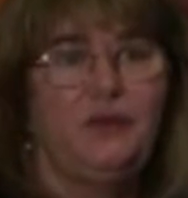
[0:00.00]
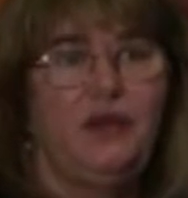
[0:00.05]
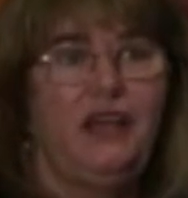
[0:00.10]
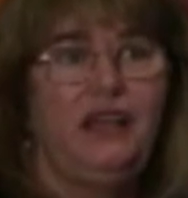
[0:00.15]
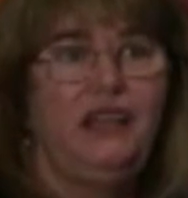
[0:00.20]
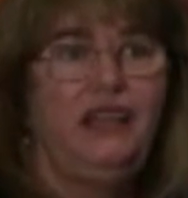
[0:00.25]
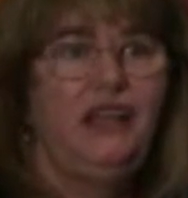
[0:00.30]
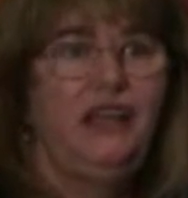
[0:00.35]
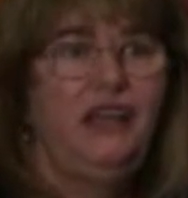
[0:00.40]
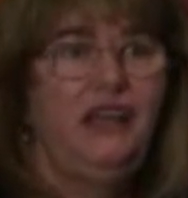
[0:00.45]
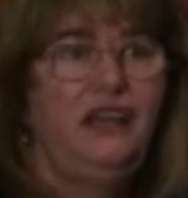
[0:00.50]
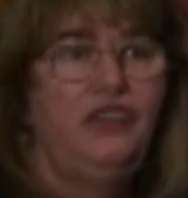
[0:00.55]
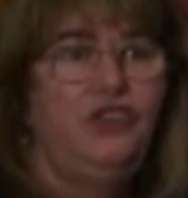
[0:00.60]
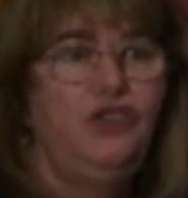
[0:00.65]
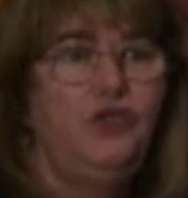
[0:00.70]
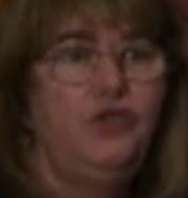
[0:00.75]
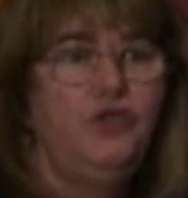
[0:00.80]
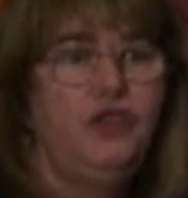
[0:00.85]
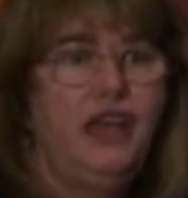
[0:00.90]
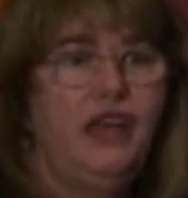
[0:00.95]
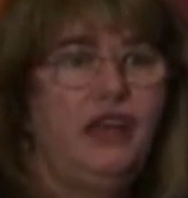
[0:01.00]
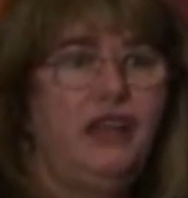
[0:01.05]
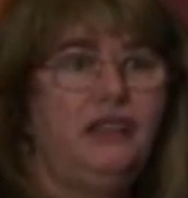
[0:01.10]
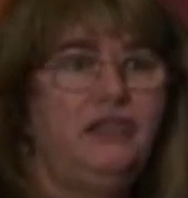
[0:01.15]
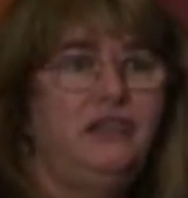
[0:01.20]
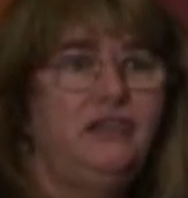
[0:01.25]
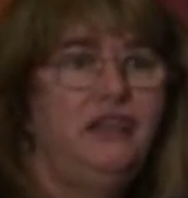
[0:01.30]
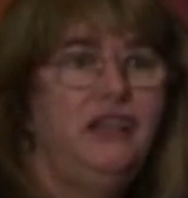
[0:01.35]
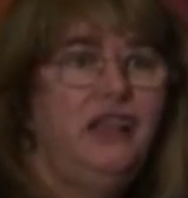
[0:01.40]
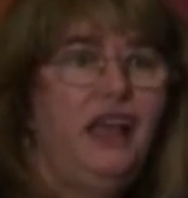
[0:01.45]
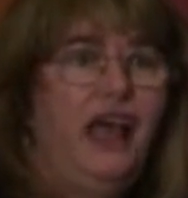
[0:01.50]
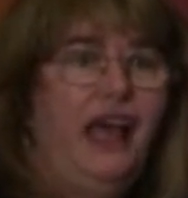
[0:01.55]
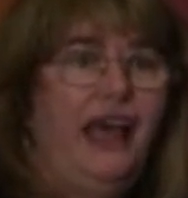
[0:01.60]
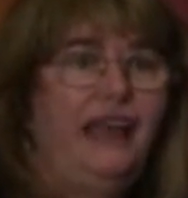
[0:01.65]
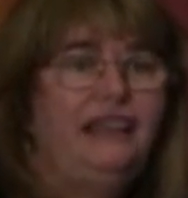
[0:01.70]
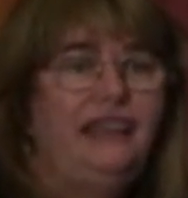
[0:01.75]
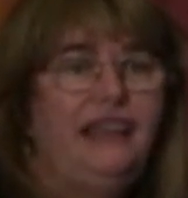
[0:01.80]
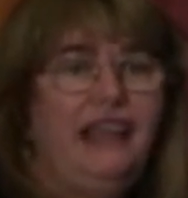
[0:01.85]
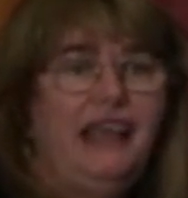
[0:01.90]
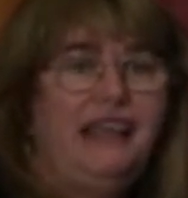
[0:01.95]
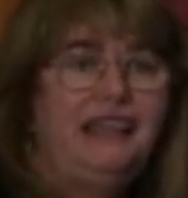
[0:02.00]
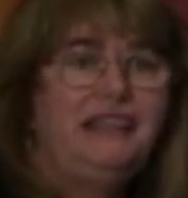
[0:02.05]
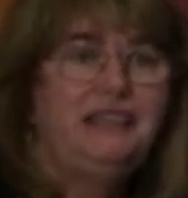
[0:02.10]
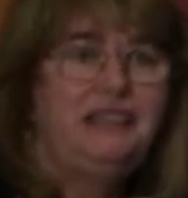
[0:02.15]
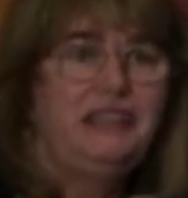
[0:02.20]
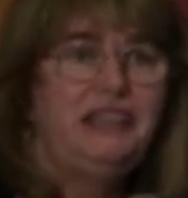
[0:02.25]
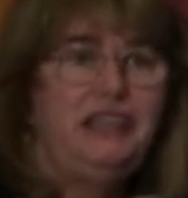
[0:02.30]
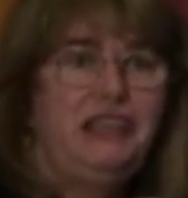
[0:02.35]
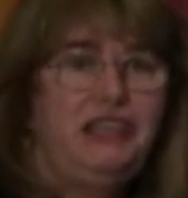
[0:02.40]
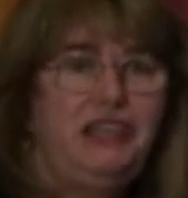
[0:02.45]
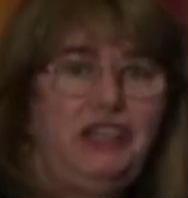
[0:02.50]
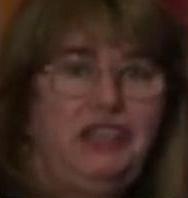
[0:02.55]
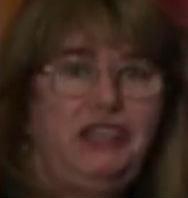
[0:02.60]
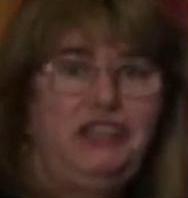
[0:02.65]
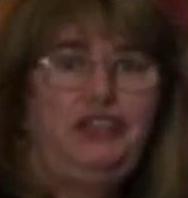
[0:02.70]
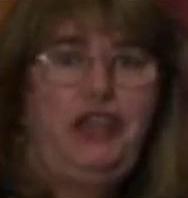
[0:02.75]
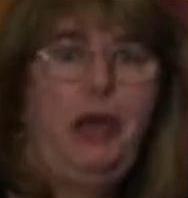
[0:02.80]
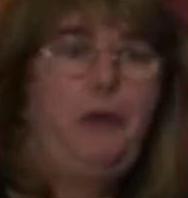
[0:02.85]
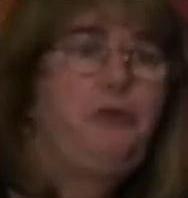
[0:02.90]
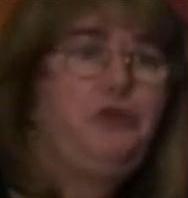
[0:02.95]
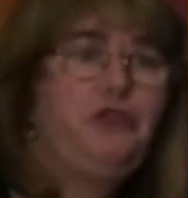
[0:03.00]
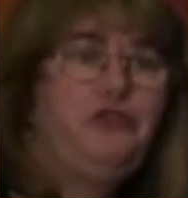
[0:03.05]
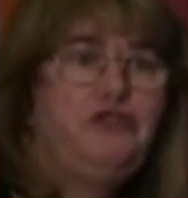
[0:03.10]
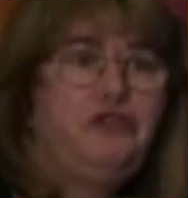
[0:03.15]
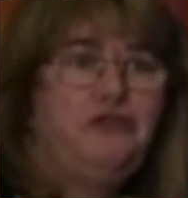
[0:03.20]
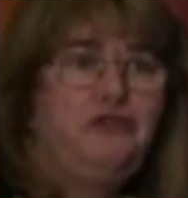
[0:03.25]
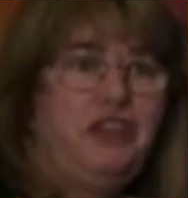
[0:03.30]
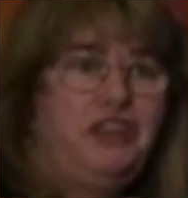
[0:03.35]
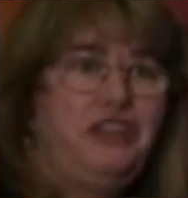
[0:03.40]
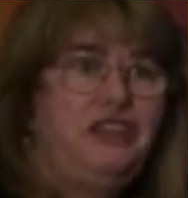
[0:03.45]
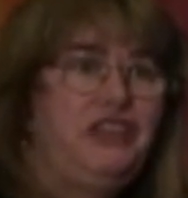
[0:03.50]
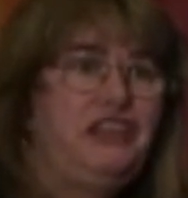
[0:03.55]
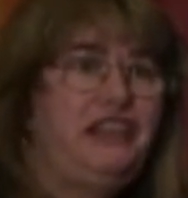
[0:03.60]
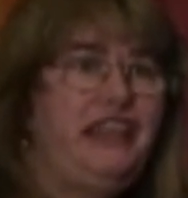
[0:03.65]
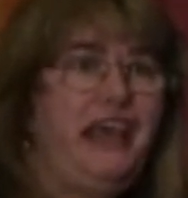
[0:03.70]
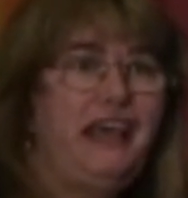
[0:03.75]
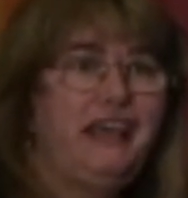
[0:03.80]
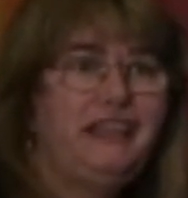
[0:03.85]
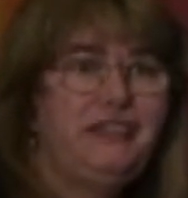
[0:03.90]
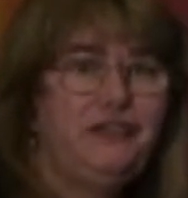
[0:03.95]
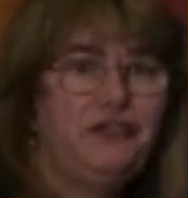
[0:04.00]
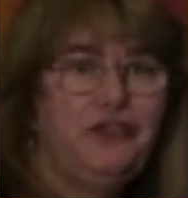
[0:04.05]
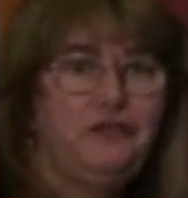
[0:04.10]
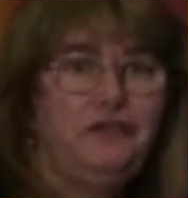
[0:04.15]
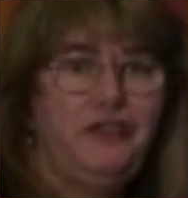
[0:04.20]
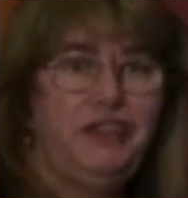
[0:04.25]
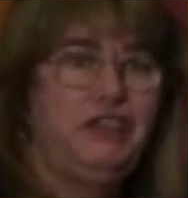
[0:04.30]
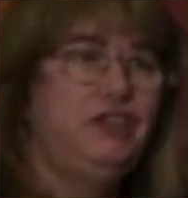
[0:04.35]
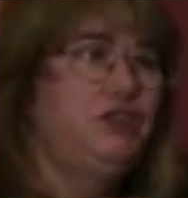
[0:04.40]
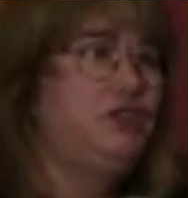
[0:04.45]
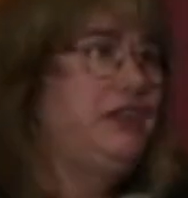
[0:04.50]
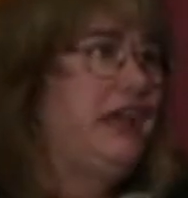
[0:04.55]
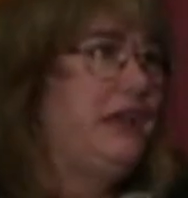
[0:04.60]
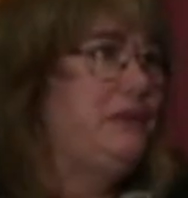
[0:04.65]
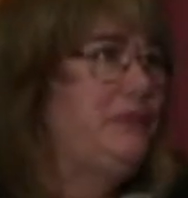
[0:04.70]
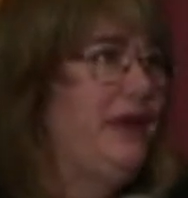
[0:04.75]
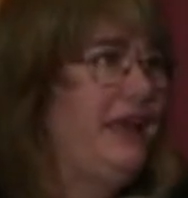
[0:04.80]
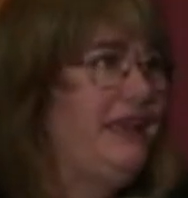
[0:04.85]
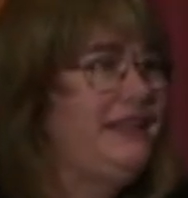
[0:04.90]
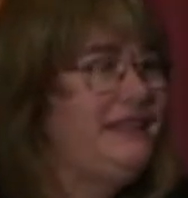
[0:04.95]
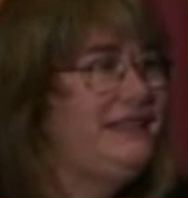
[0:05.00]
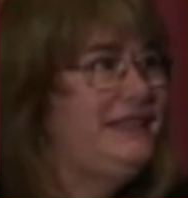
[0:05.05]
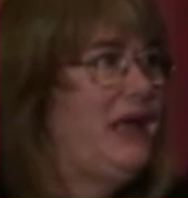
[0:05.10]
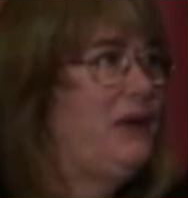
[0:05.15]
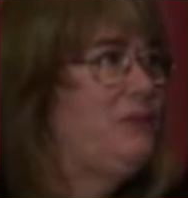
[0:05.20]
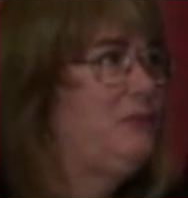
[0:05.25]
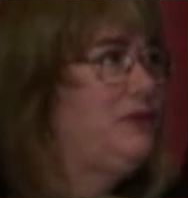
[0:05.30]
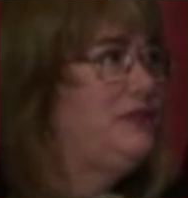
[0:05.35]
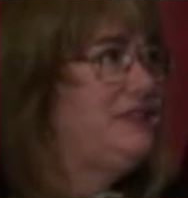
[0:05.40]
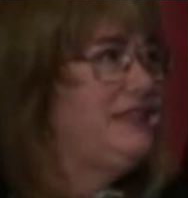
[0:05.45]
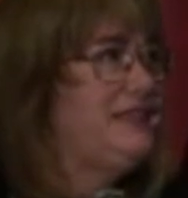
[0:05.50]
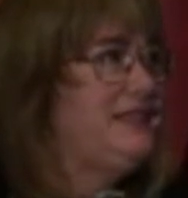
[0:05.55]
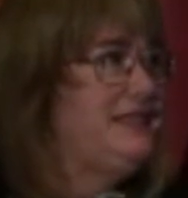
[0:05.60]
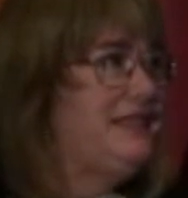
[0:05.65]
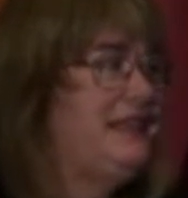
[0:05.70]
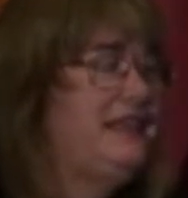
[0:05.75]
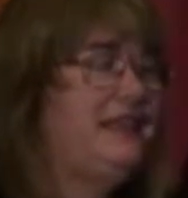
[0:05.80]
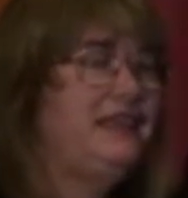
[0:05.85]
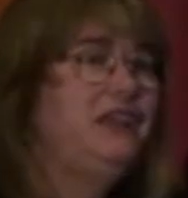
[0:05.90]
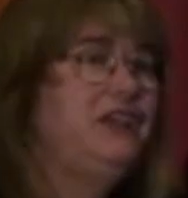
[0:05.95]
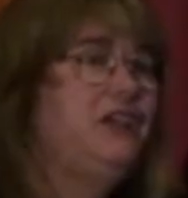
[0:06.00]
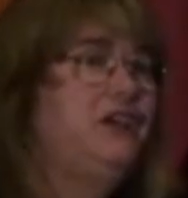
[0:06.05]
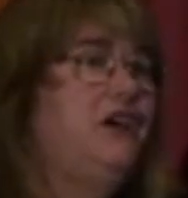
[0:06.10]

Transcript: where you can analyse the depths of graffiti, the layers of graffiti, take paint samples and see